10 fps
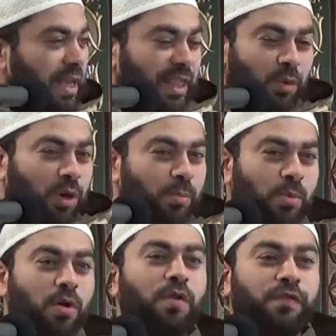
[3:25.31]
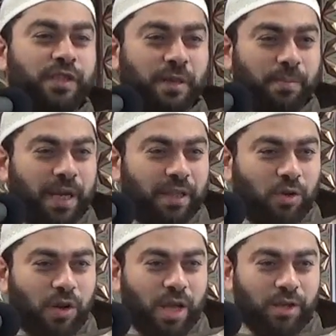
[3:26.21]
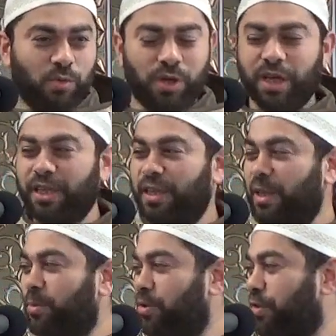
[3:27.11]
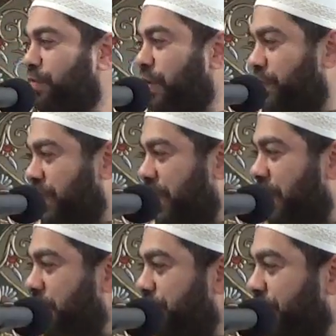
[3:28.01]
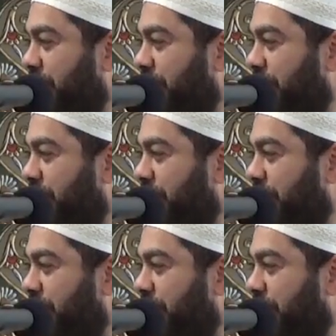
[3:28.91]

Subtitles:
they were moved by the Quran. We read in the books of tafsir,